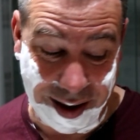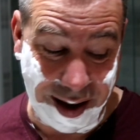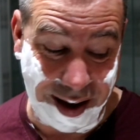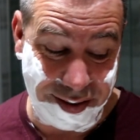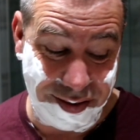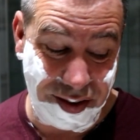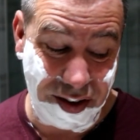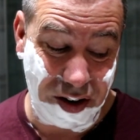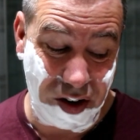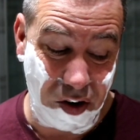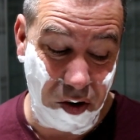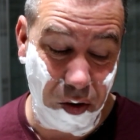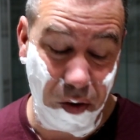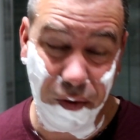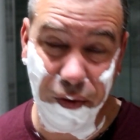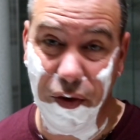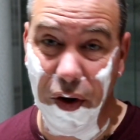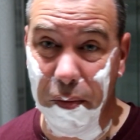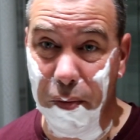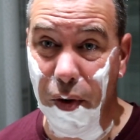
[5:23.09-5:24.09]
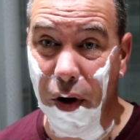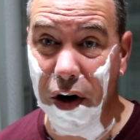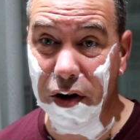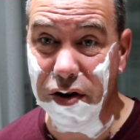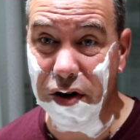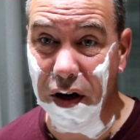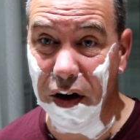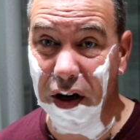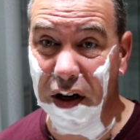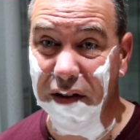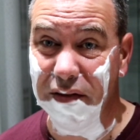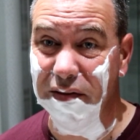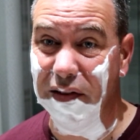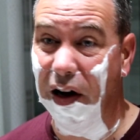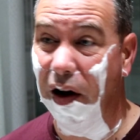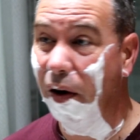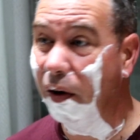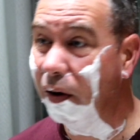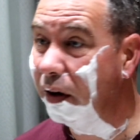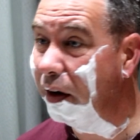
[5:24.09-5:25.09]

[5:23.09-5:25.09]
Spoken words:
I did load the brush a lot. I